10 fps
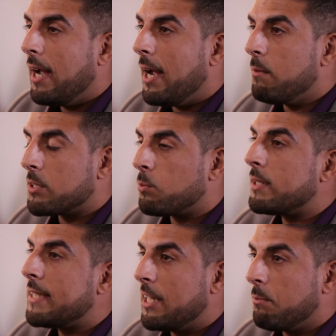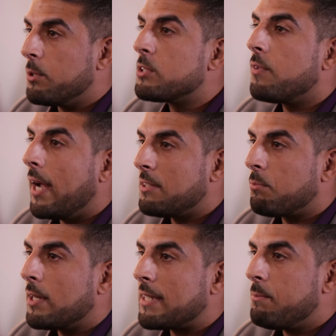Um, so what DD Boost for
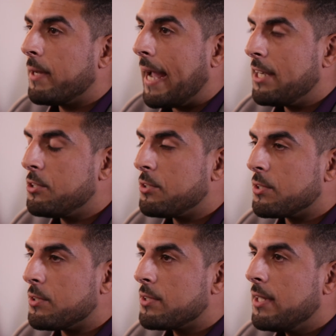Enterprise Applications does